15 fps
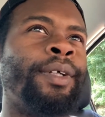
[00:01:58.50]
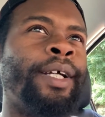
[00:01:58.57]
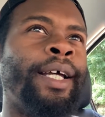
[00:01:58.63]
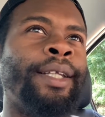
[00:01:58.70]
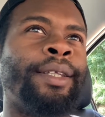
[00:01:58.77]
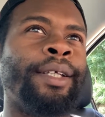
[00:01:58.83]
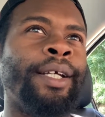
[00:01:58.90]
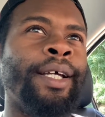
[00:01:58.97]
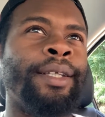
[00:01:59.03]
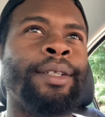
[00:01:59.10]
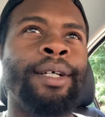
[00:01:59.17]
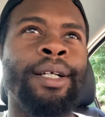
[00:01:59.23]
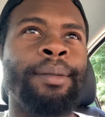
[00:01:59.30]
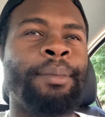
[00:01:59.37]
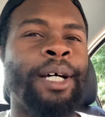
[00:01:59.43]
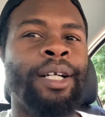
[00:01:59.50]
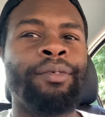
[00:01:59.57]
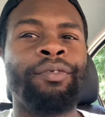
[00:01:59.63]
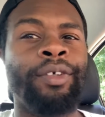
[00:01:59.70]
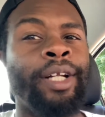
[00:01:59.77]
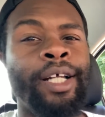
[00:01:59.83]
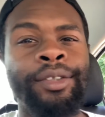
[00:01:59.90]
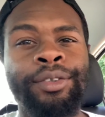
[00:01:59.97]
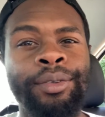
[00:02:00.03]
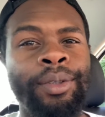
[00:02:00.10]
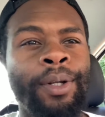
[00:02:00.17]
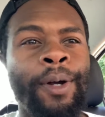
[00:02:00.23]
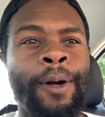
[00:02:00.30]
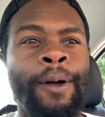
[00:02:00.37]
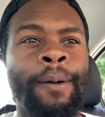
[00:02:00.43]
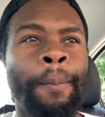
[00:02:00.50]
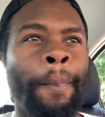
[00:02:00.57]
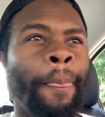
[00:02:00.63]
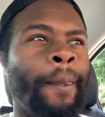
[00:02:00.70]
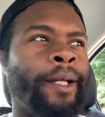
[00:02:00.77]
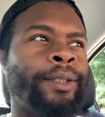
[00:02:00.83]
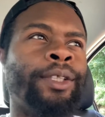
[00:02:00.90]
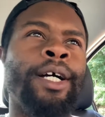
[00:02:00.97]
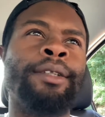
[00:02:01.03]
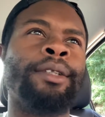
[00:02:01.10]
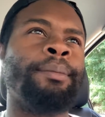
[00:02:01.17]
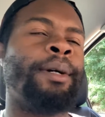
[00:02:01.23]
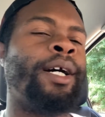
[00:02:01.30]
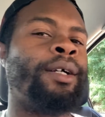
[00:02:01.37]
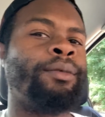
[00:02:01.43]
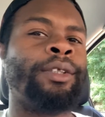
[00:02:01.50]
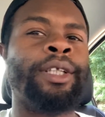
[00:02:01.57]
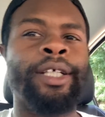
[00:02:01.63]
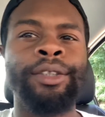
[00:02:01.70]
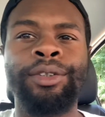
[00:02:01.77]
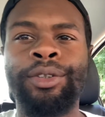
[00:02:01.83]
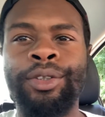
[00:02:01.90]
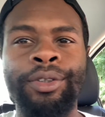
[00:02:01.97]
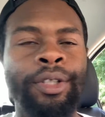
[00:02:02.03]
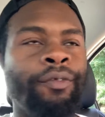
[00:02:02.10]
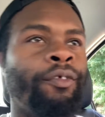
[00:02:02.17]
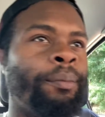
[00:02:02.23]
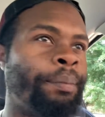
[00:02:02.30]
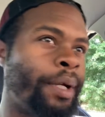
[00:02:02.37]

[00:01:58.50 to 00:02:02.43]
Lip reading: I think I thought about it for not too long. I talked about it with like 2 different